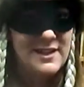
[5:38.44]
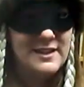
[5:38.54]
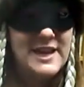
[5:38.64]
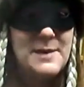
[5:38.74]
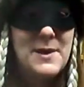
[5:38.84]

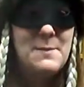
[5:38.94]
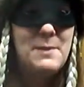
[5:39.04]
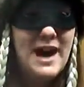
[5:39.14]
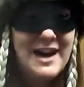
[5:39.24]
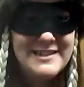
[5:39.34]
Keeping
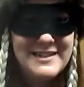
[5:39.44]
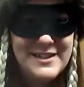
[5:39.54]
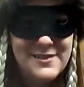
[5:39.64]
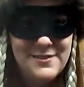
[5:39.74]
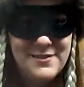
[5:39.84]

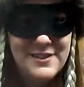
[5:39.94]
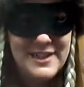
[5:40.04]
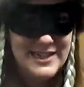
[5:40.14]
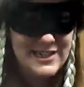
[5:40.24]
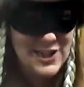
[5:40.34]
positive
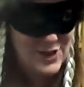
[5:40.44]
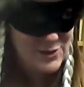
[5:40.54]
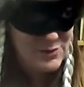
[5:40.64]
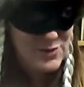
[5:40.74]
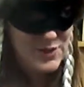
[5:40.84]
is
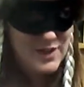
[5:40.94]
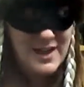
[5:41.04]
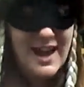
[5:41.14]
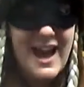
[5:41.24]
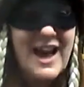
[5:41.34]
huge.
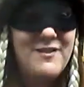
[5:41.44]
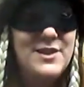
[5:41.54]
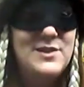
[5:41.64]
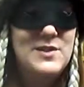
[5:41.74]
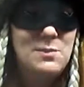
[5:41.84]

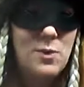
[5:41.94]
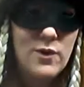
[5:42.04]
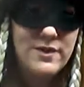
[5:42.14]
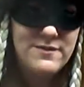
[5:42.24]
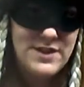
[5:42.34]
Having a
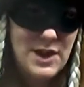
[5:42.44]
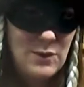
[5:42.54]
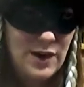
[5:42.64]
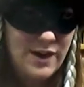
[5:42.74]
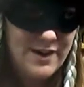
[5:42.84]
supportive
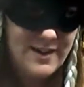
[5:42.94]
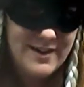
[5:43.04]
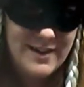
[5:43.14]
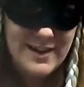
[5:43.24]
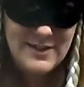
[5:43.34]
network
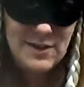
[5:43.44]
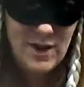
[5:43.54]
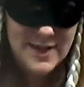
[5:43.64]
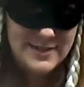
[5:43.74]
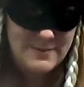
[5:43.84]
is
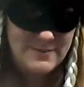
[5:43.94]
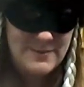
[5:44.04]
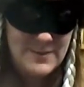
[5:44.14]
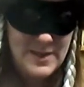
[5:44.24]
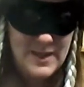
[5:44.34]
awesome.
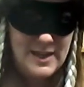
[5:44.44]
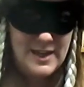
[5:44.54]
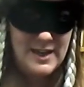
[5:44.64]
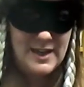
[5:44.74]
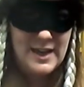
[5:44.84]

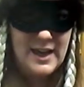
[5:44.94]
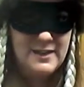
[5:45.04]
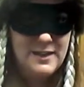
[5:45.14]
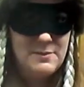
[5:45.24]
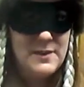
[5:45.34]

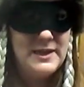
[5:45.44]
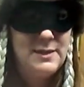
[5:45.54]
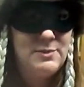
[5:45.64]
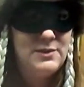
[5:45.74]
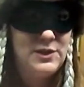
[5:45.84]
And then being
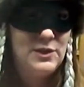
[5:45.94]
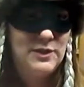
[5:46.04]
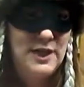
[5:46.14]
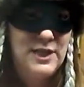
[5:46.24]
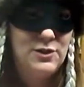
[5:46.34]
able to
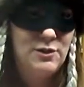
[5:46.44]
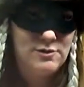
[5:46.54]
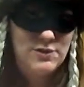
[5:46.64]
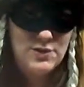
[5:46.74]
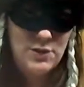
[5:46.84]
create your
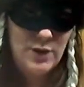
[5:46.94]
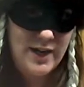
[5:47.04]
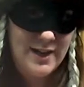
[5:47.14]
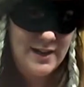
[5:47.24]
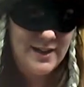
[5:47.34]
own
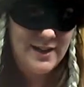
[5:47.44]
story,